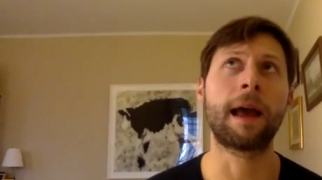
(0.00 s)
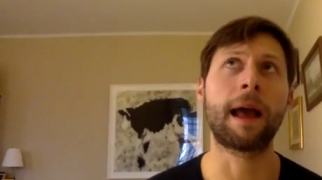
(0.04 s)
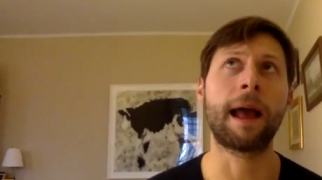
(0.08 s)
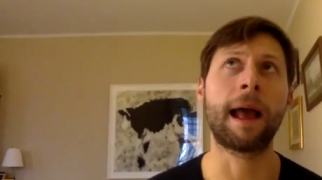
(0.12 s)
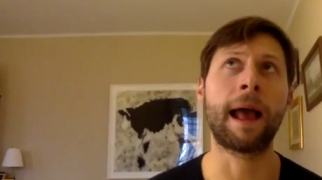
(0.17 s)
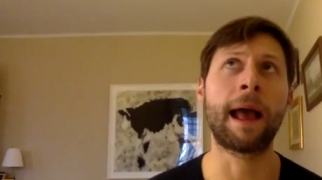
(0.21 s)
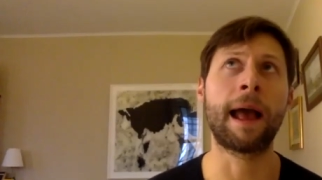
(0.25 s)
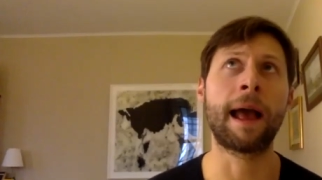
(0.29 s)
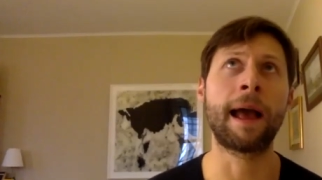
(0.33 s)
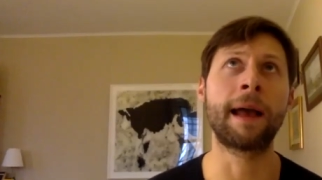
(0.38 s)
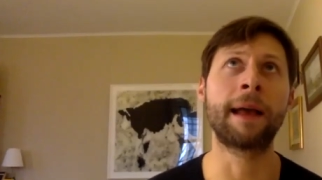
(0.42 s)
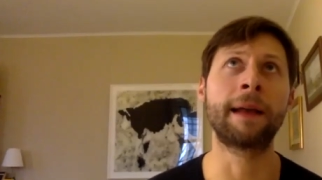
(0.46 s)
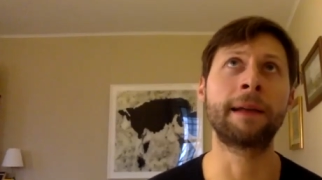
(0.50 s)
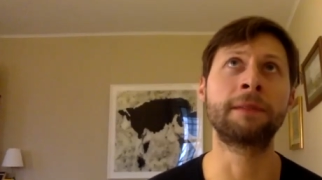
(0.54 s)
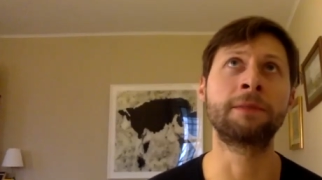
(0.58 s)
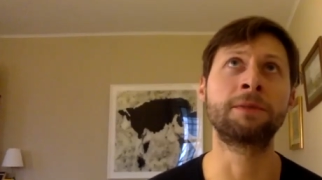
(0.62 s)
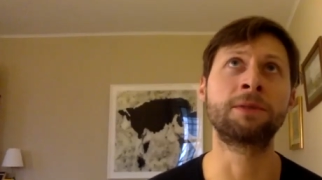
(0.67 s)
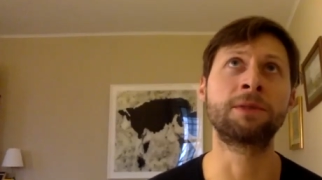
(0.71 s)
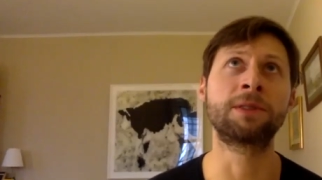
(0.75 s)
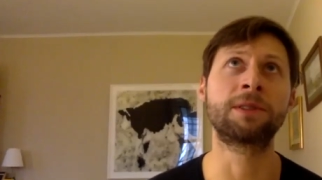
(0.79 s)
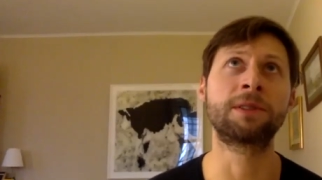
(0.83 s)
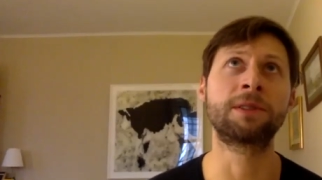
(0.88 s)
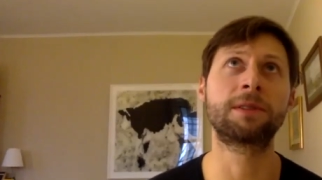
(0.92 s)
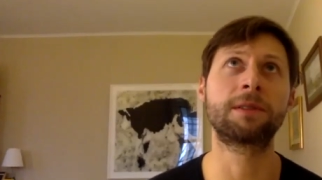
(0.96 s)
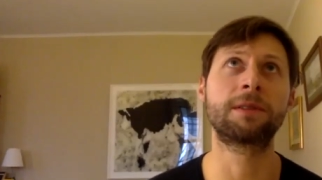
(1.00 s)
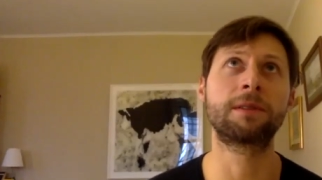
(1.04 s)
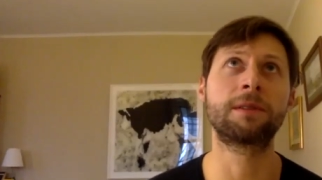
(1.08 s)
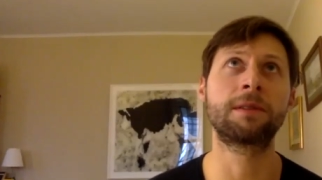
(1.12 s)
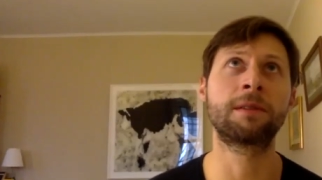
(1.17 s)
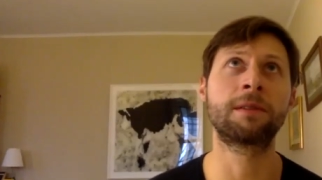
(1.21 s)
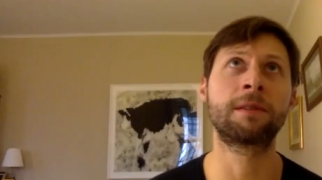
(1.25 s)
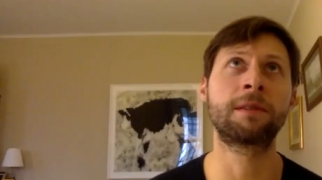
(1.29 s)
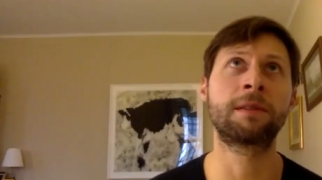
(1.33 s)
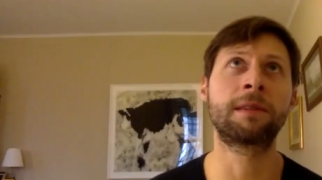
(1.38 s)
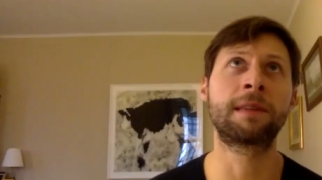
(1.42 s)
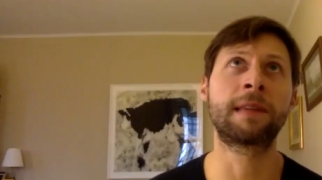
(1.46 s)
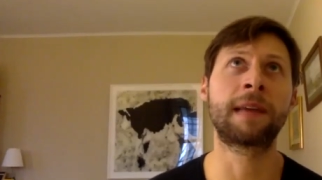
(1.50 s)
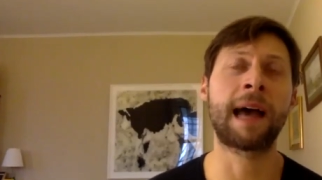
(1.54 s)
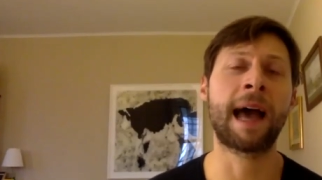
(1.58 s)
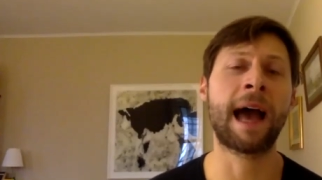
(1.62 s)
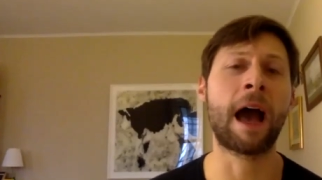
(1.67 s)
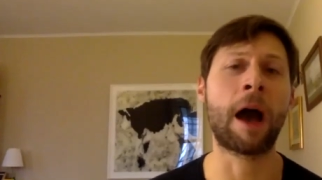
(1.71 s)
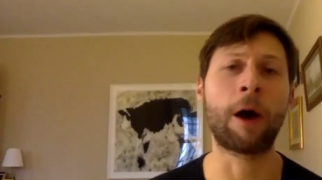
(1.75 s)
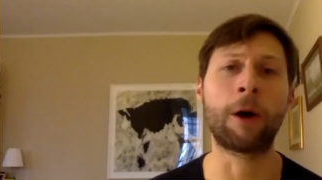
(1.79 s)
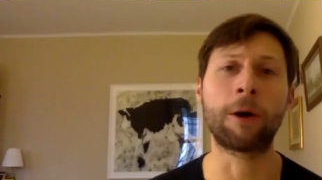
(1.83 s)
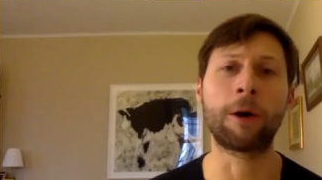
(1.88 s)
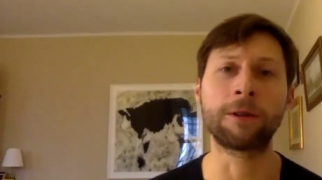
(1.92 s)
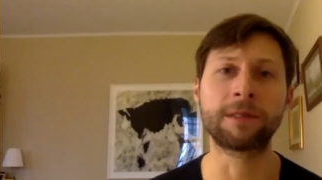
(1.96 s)
And the
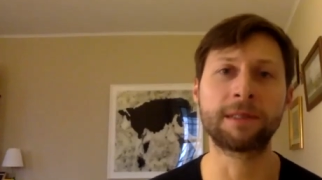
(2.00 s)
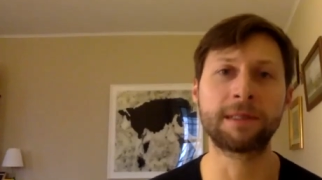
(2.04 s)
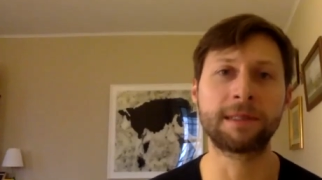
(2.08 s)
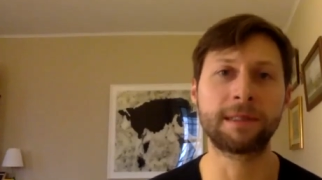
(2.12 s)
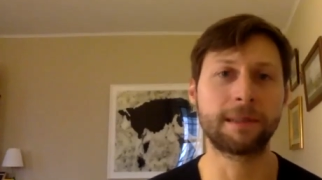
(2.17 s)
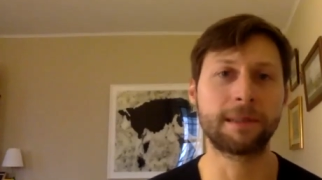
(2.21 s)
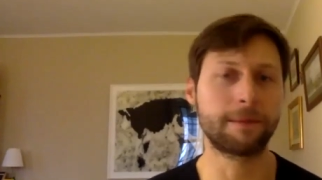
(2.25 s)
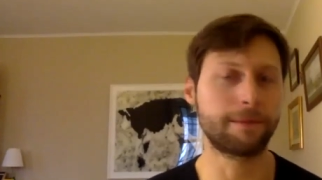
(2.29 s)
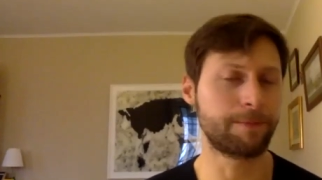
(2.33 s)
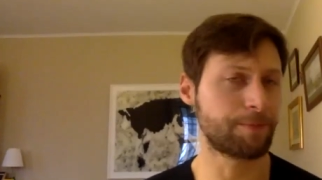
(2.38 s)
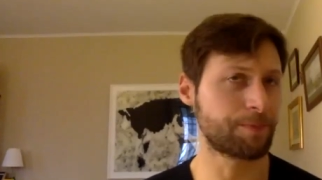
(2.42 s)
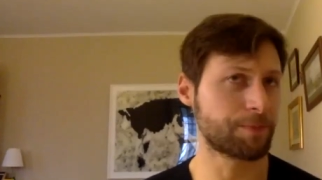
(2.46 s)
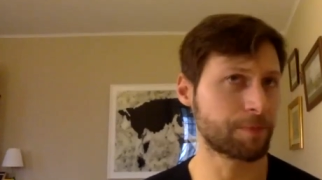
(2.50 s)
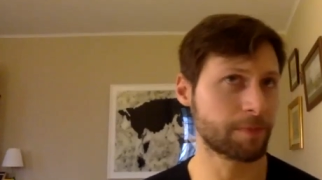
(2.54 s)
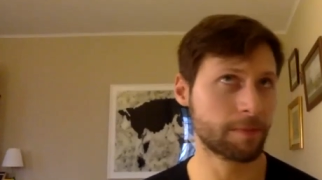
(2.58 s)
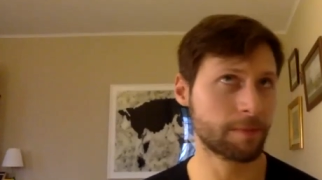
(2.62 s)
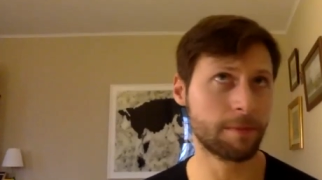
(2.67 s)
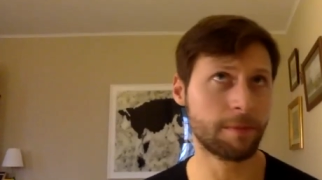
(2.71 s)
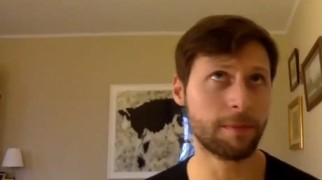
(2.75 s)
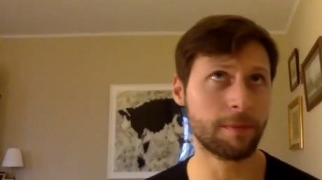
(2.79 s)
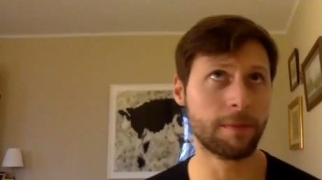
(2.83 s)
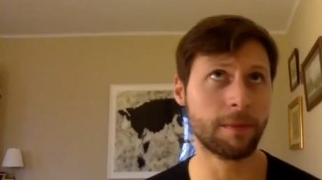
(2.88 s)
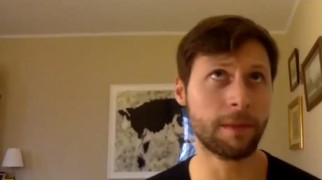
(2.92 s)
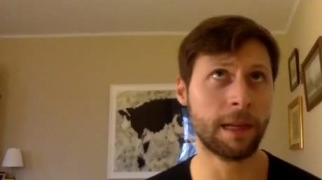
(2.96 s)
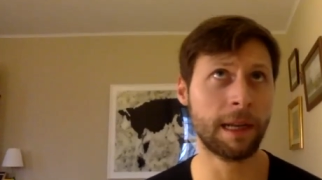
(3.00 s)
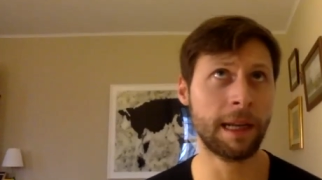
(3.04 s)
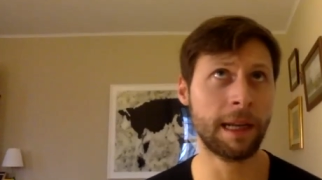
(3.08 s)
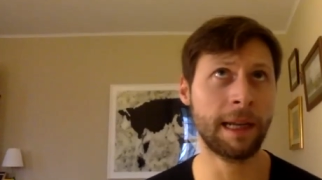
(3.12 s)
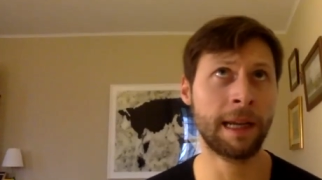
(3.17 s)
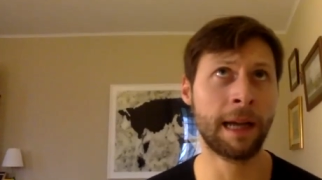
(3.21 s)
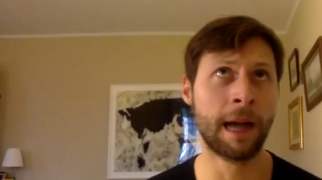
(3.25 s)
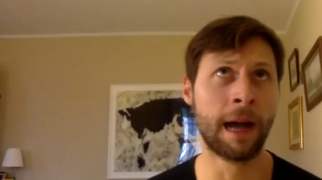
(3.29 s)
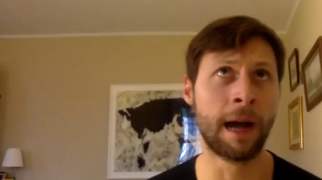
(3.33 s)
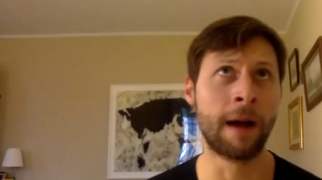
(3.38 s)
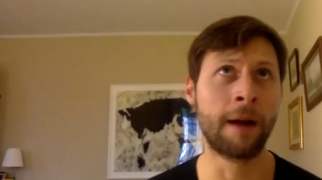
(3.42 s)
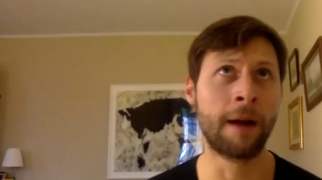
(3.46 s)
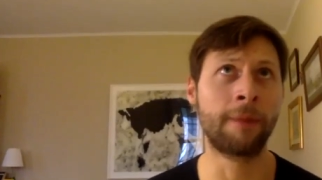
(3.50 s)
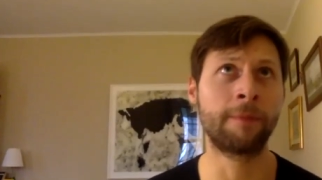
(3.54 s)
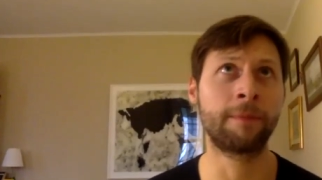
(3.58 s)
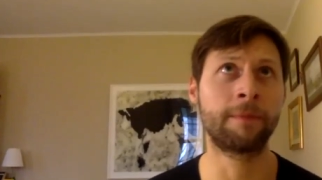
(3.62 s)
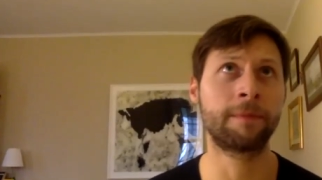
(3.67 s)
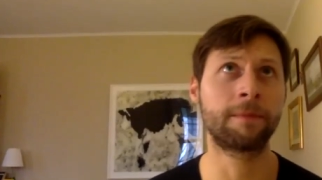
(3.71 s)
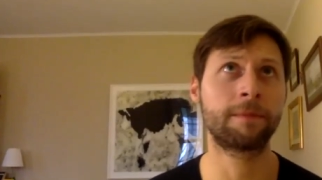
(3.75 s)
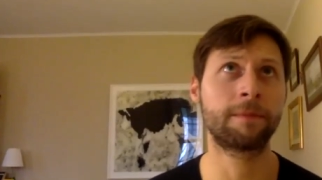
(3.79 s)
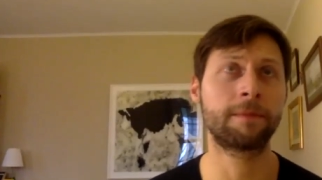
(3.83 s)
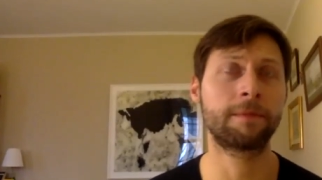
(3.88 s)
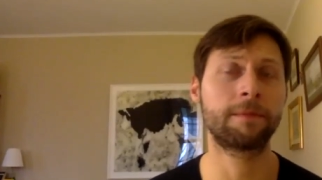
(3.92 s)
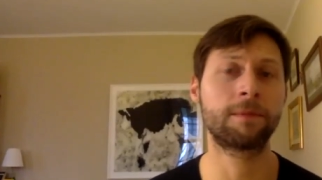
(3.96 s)
house, um,
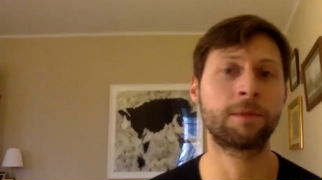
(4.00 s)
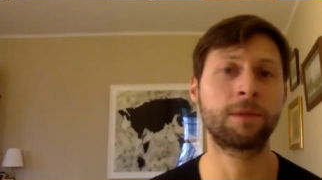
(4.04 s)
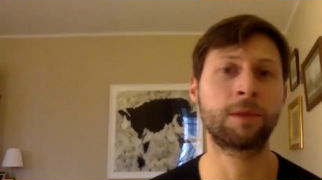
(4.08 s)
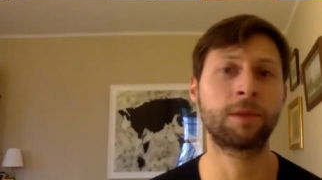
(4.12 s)
the